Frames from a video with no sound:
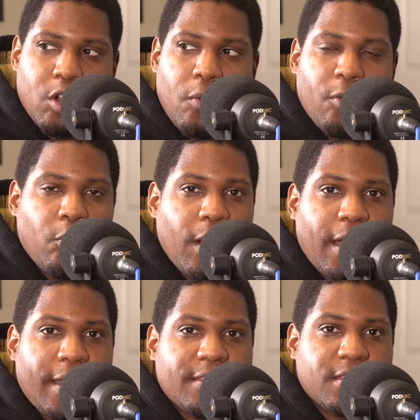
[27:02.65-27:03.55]
Dome or
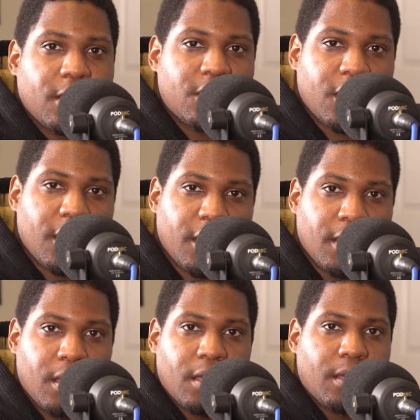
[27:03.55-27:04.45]
why that's such
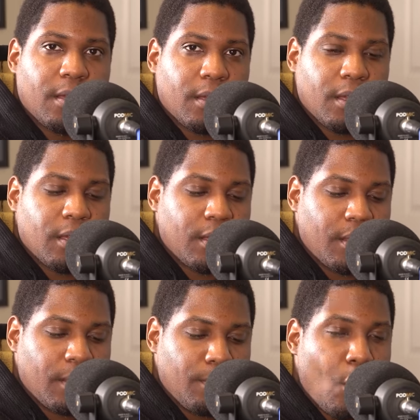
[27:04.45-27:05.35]
a uh,